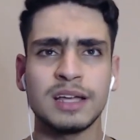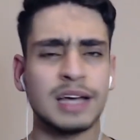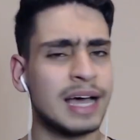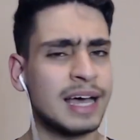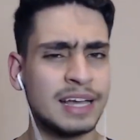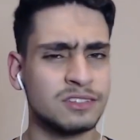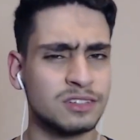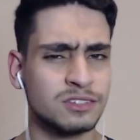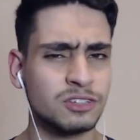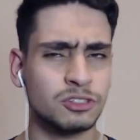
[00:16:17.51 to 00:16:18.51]
And
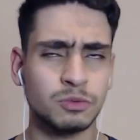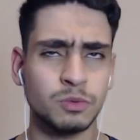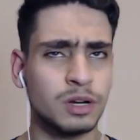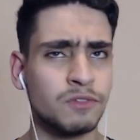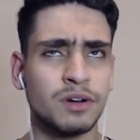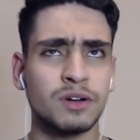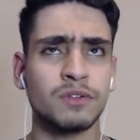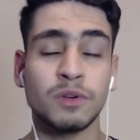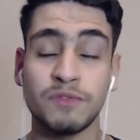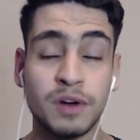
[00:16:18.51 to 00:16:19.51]
600,
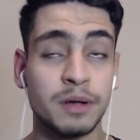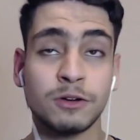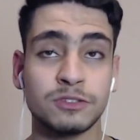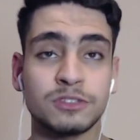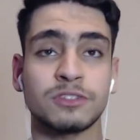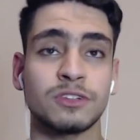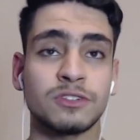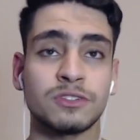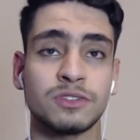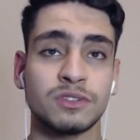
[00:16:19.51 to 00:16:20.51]
we're very close to 600
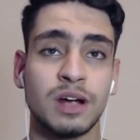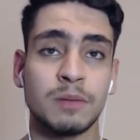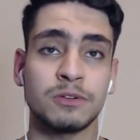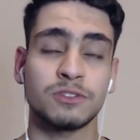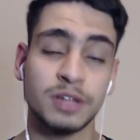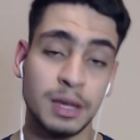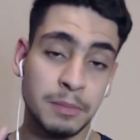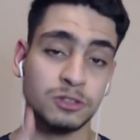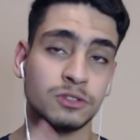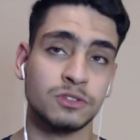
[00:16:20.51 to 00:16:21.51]
subscribers. So yeah, make
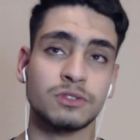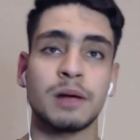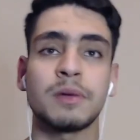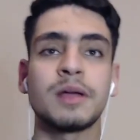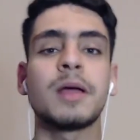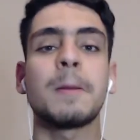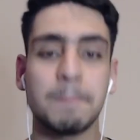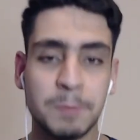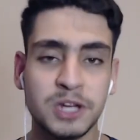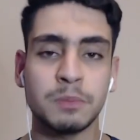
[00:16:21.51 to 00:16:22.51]
sure to subscribe.
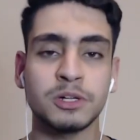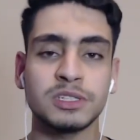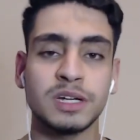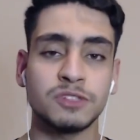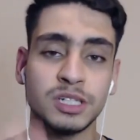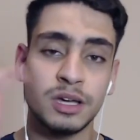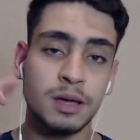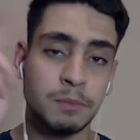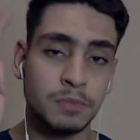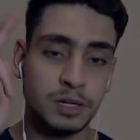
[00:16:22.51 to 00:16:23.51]
Been your boy
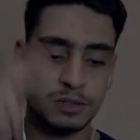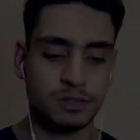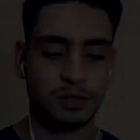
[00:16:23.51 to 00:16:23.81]
TFG. Peace.